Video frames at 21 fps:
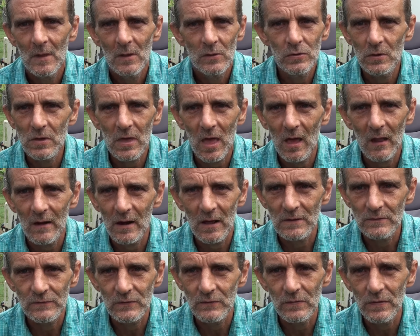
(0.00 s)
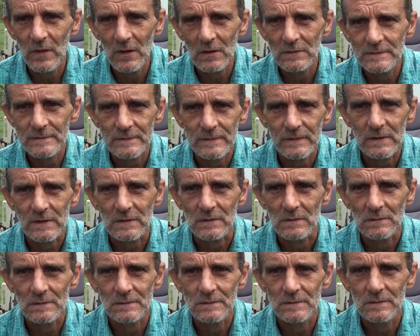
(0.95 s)
You can't undo those
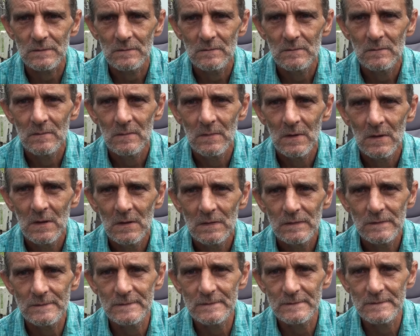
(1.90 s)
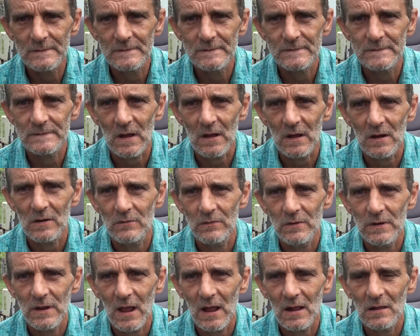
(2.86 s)
things. This is a stark
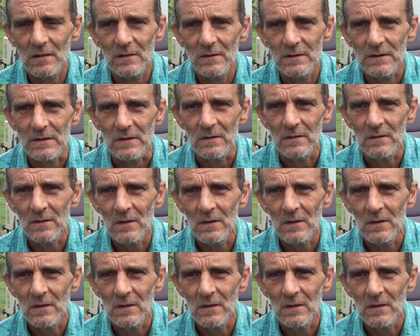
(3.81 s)
reality.